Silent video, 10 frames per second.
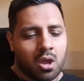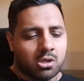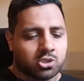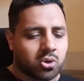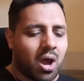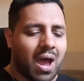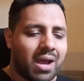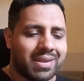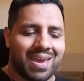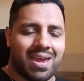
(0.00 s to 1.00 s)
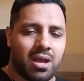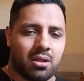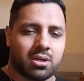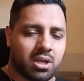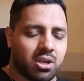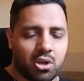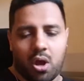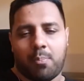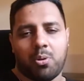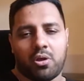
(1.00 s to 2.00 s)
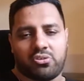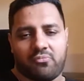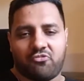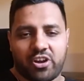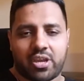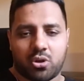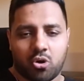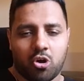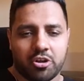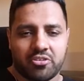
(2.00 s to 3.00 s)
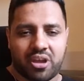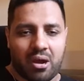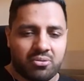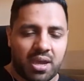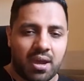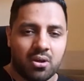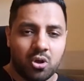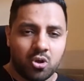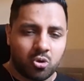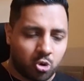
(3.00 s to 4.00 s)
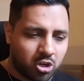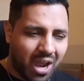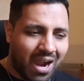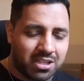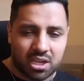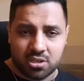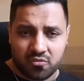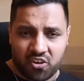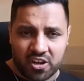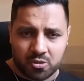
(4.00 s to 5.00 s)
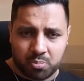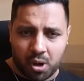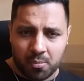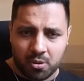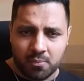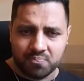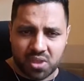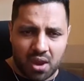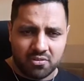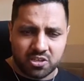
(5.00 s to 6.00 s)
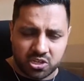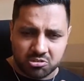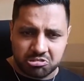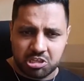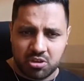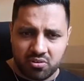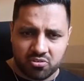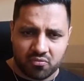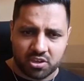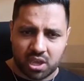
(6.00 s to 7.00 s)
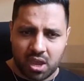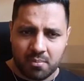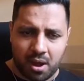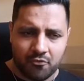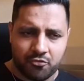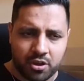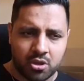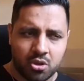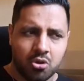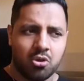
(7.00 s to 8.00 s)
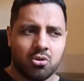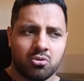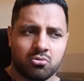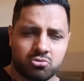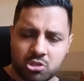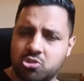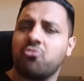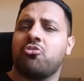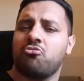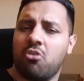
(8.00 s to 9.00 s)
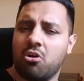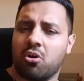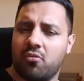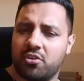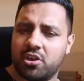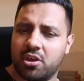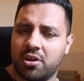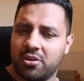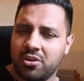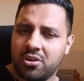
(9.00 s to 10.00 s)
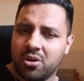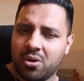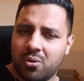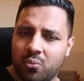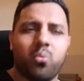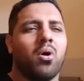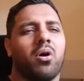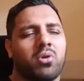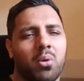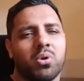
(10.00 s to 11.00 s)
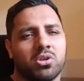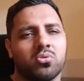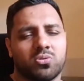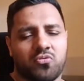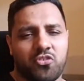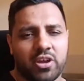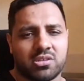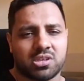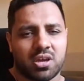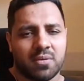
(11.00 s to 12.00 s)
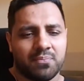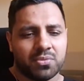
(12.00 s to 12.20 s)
So how the hell can they not employ some freaking coders out there who can identify this problem every single series of a game and think, there's something wrong over here. What can we do to fix it?